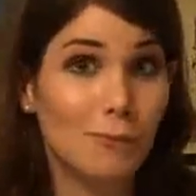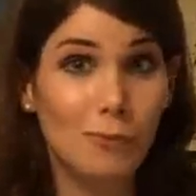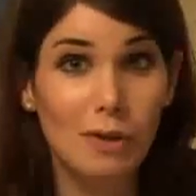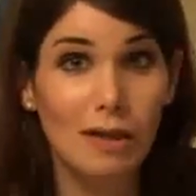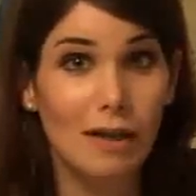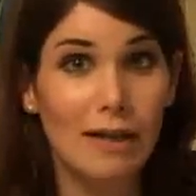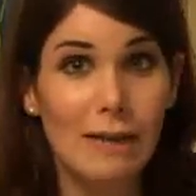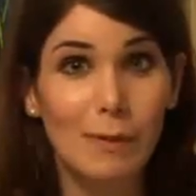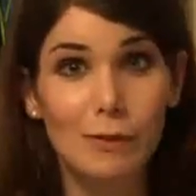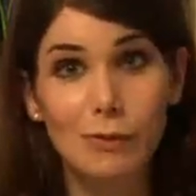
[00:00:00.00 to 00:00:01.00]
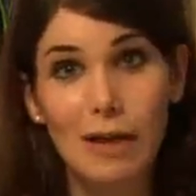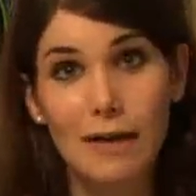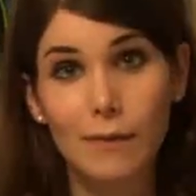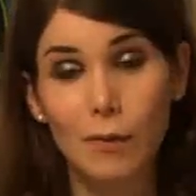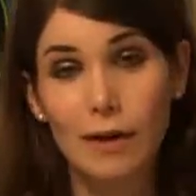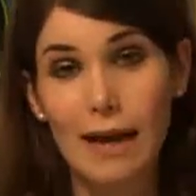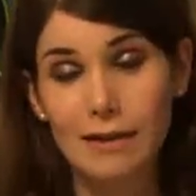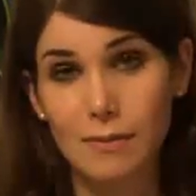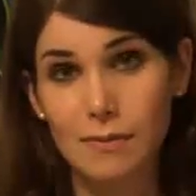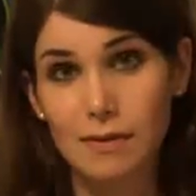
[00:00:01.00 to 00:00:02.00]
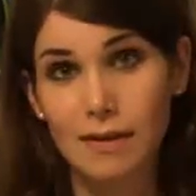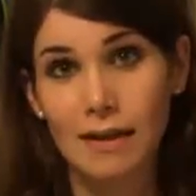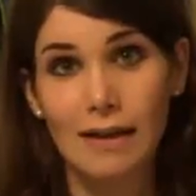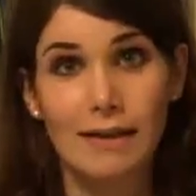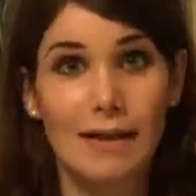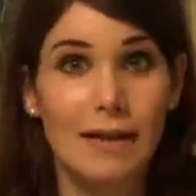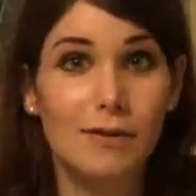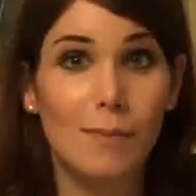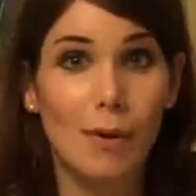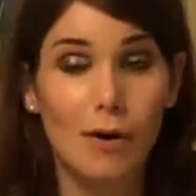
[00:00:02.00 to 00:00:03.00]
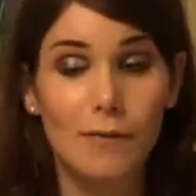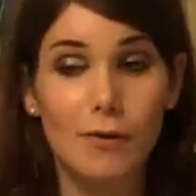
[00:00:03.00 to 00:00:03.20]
will enable you to have orgasms, that it's a part of